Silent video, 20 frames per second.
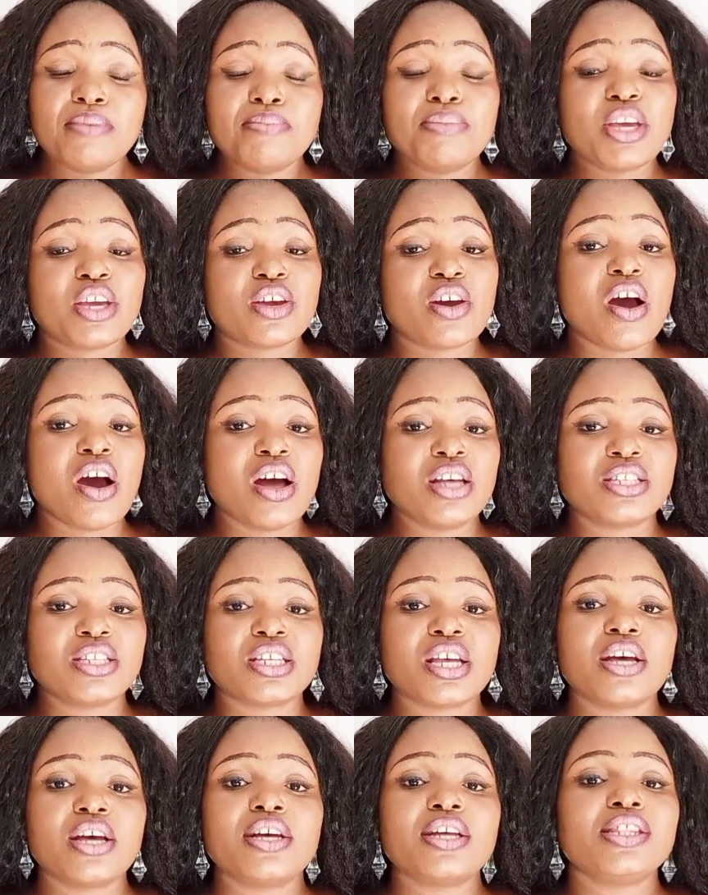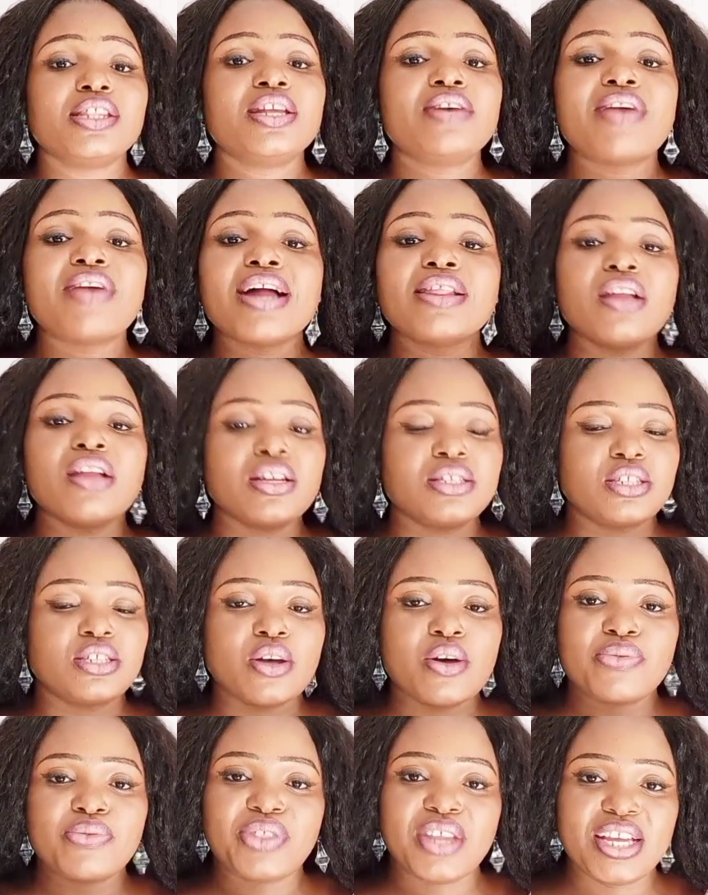because there are
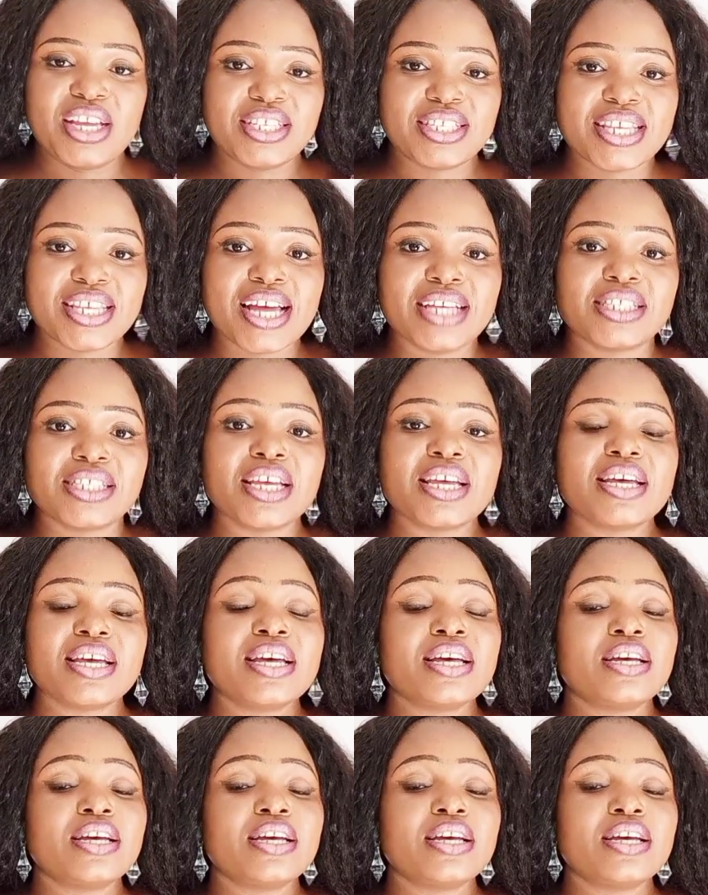lots of things that